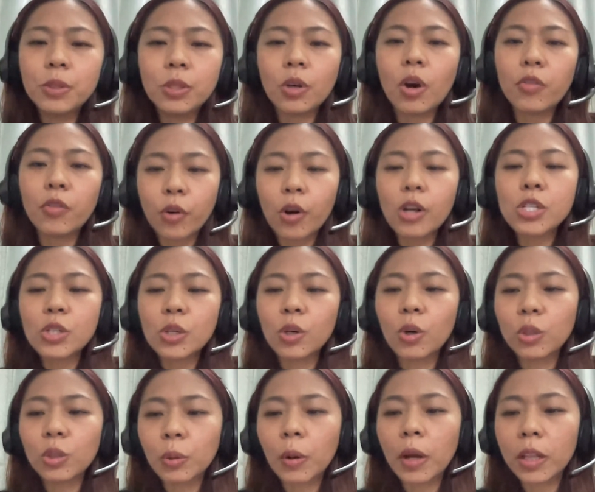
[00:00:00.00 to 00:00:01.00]
of course you
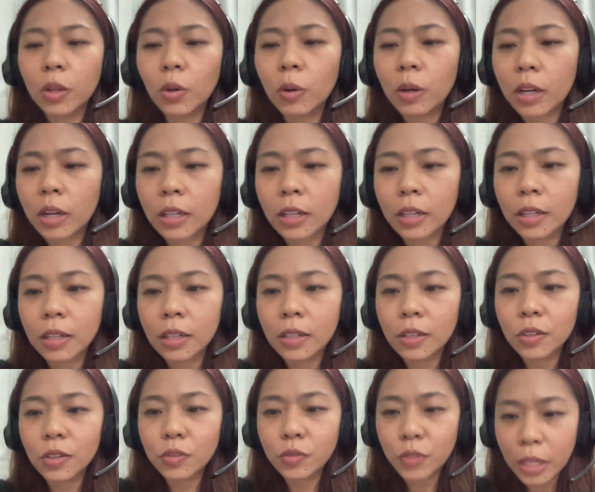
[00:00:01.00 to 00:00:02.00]
go to a local
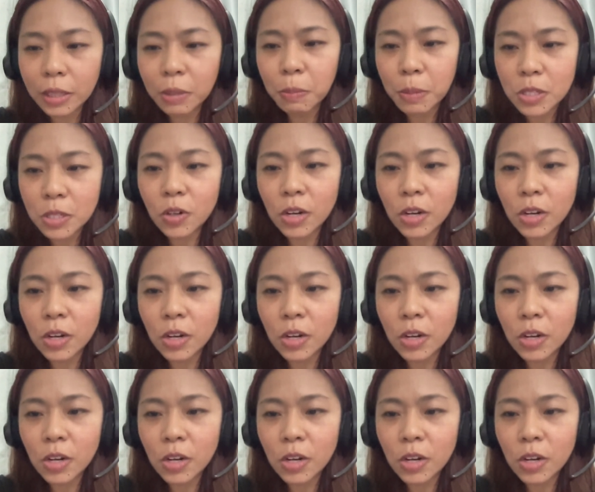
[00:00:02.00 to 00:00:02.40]
Vietnamese